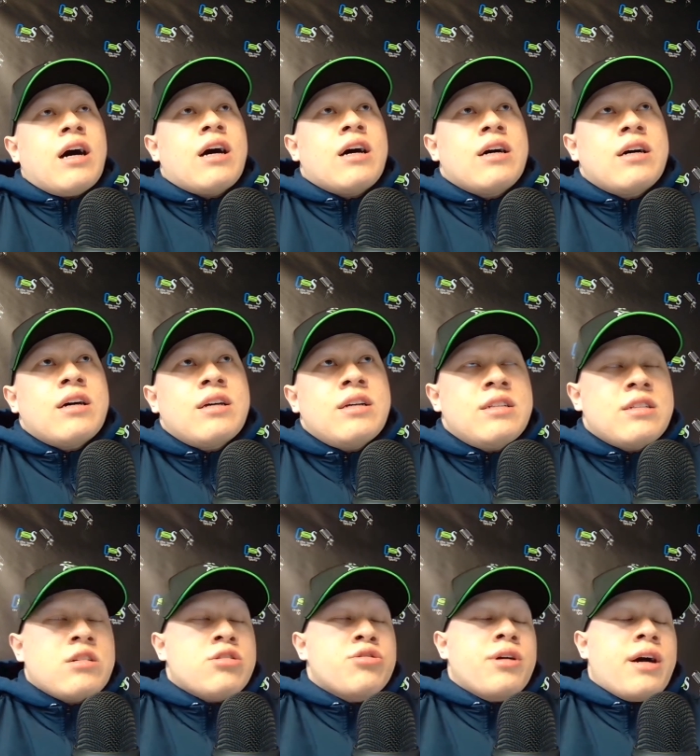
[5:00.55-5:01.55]
uh, he's a
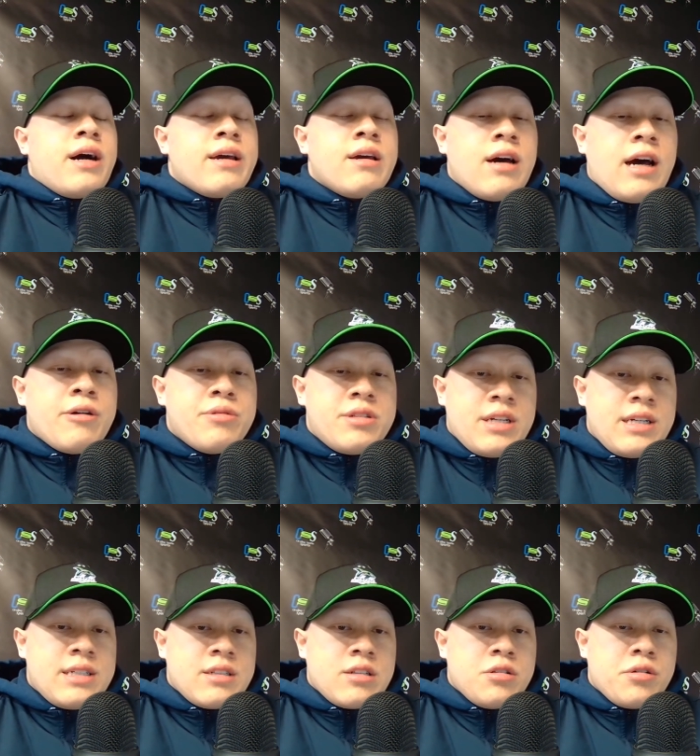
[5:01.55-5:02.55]
glue guy. I would say
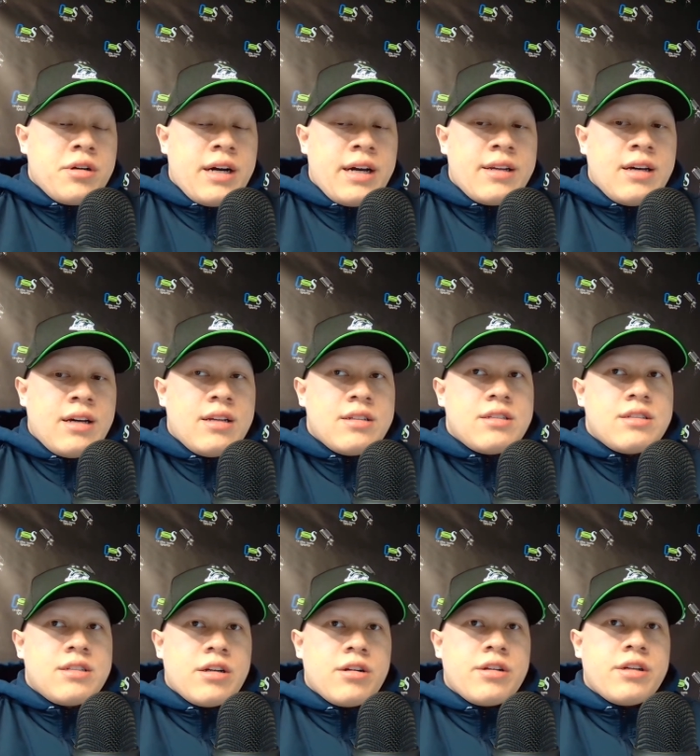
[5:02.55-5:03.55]
he's a glue guy, not
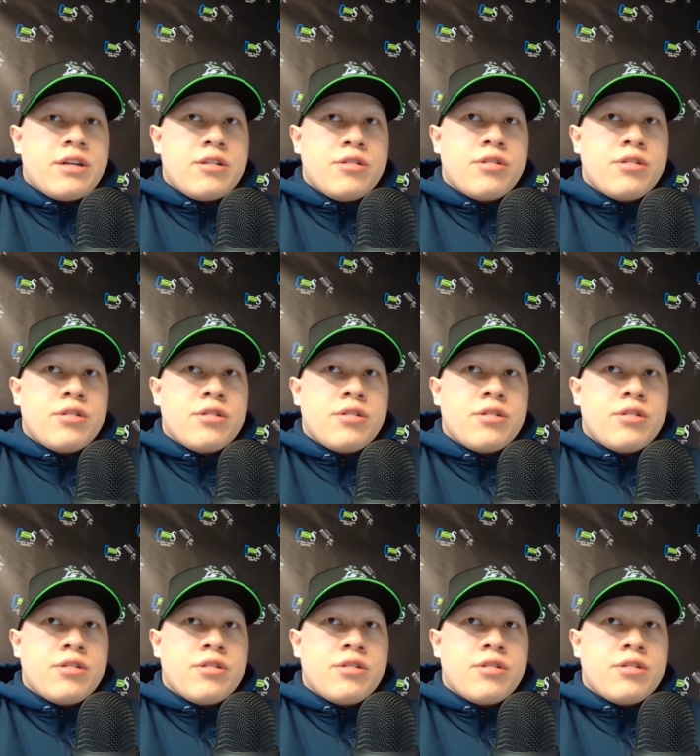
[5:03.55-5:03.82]
necessarily a glue